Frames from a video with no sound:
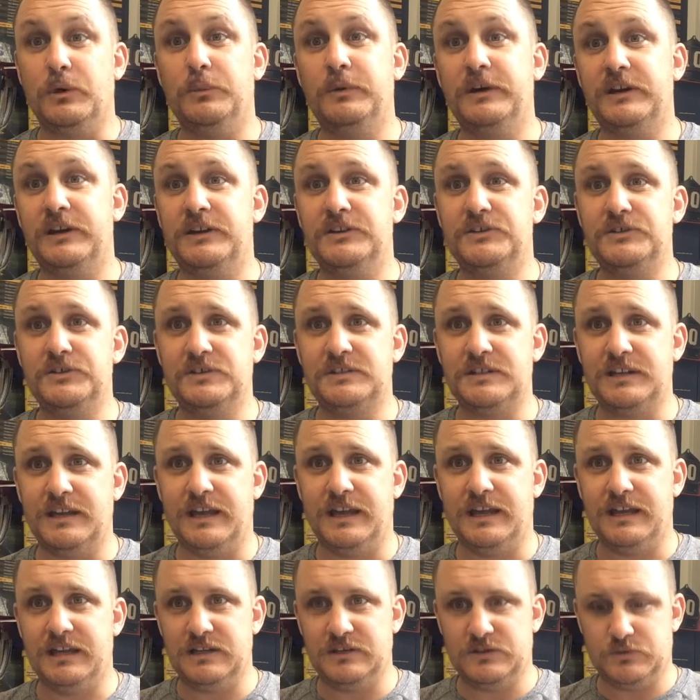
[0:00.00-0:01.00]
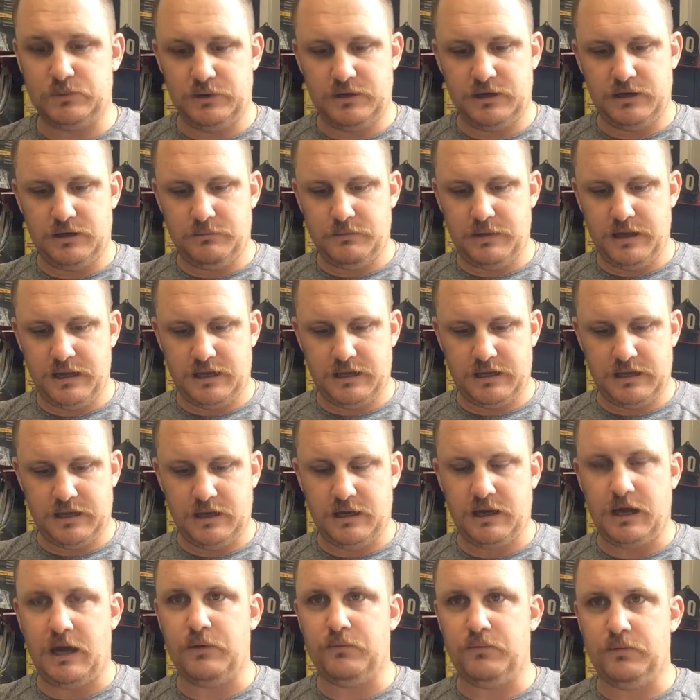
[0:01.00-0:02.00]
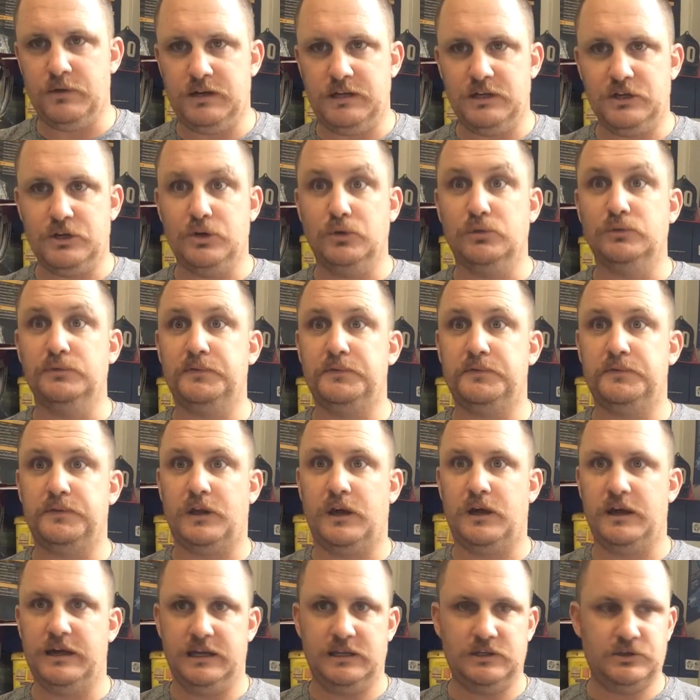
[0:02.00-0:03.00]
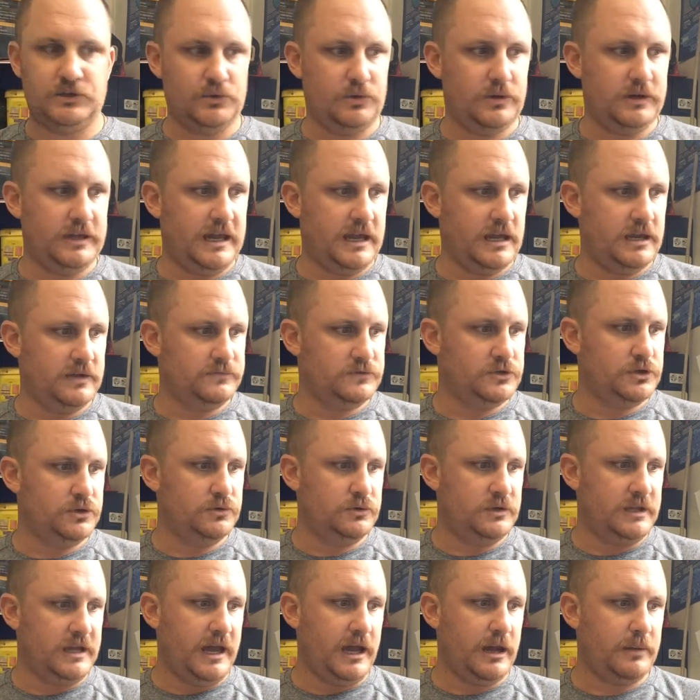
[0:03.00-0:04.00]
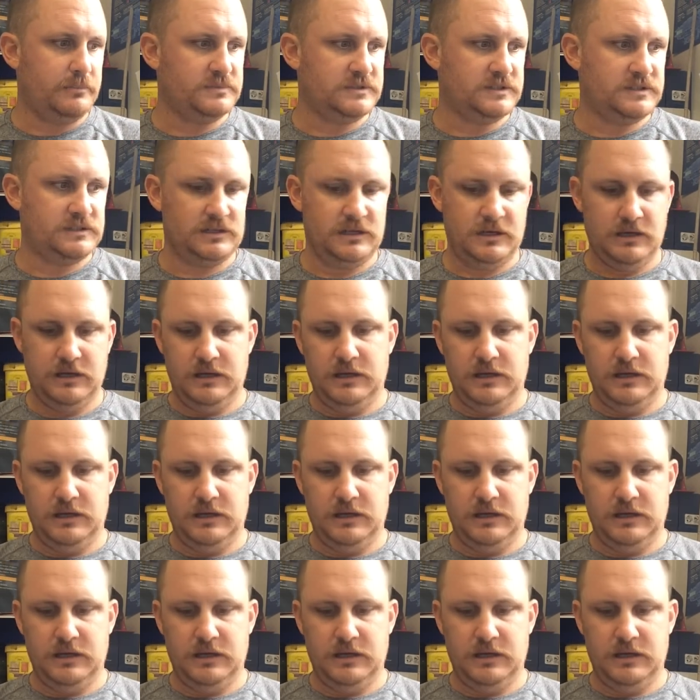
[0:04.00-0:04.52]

what we're going to do today is we're going to make a really cool flying toy out of 2 cups.